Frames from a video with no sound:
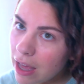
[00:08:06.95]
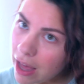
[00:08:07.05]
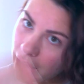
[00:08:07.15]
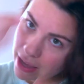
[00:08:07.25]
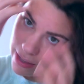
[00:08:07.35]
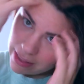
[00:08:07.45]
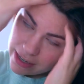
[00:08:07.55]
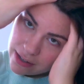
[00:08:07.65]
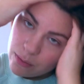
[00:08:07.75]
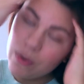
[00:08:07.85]

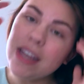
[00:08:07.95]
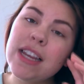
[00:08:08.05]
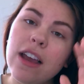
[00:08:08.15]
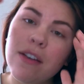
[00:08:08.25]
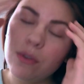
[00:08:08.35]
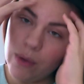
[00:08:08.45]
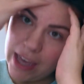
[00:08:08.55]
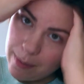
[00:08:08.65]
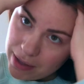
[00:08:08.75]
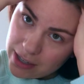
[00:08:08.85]
When I take off the wig cap,